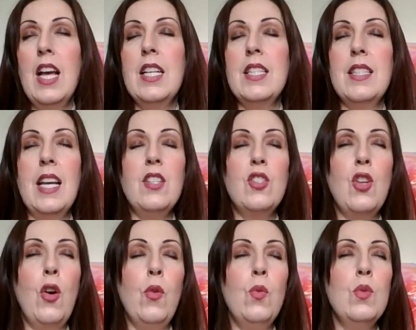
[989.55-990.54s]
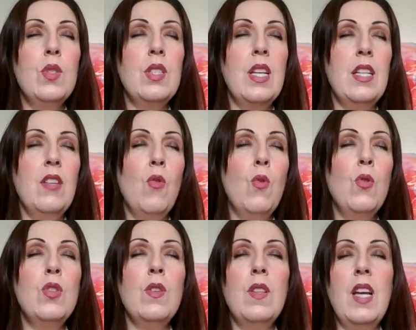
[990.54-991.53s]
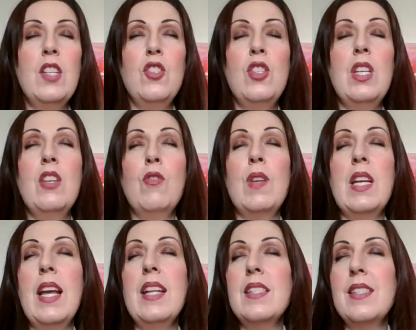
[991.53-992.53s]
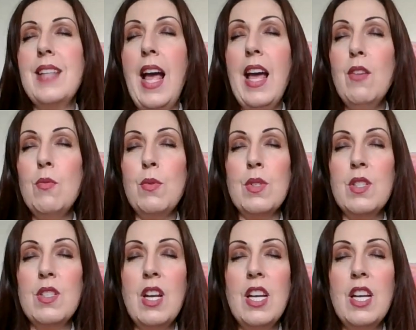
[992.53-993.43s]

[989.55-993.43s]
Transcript: set tones in order that she creates sound.